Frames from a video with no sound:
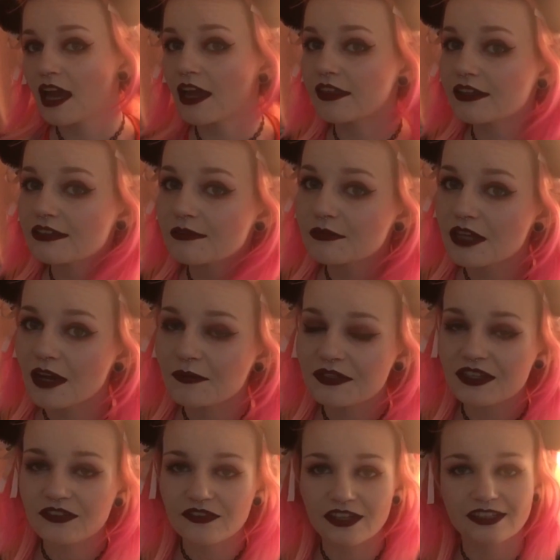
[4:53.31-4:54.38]
I think sometimes
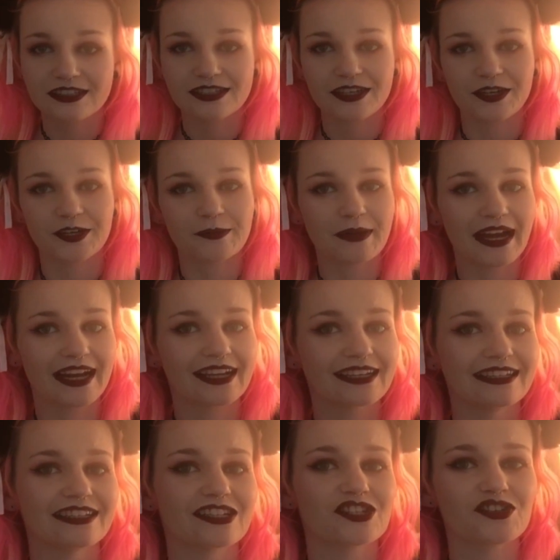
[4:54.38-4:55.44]
it's fun to go back
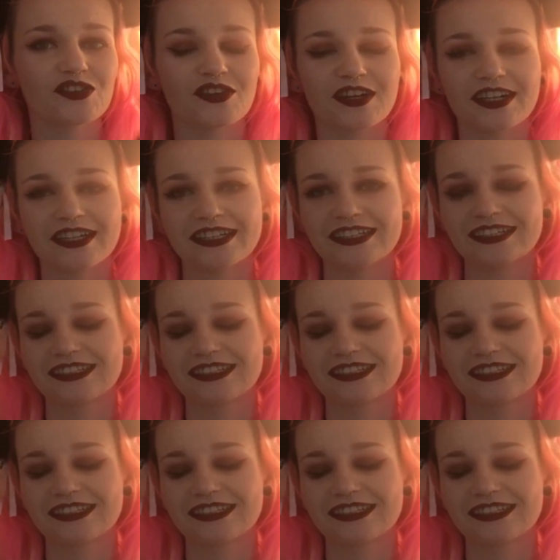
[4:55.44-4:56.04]
and try